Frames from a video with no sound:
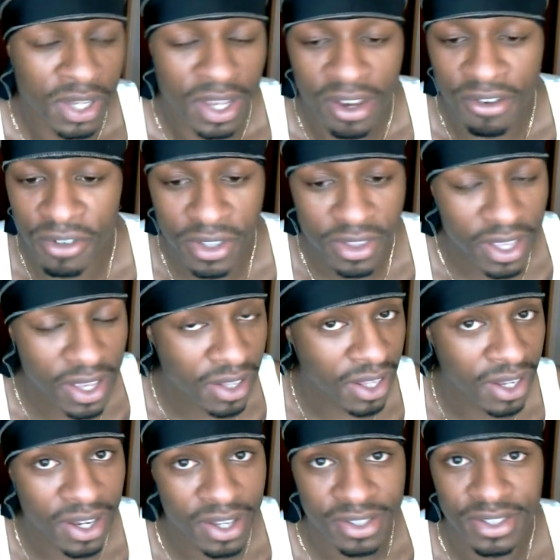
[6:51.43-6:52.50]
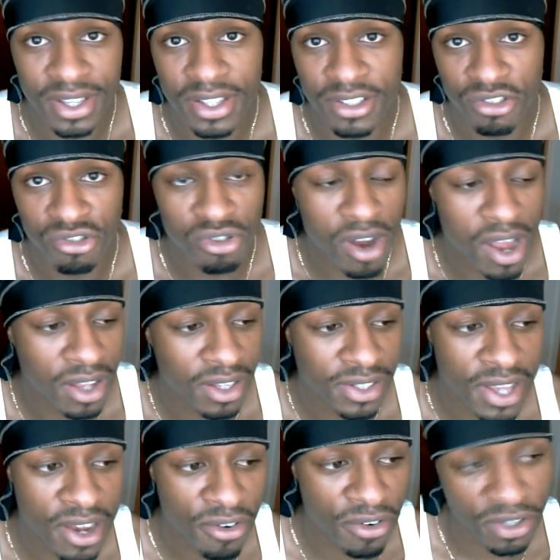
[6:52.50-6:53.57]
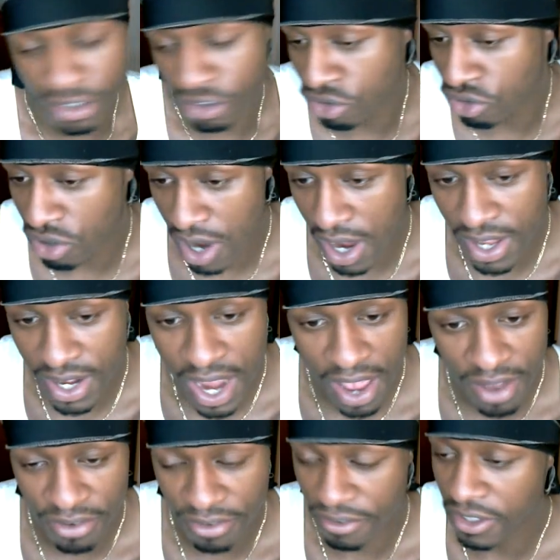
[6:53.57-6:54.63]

everything, like I said, is trial and error. You try it out.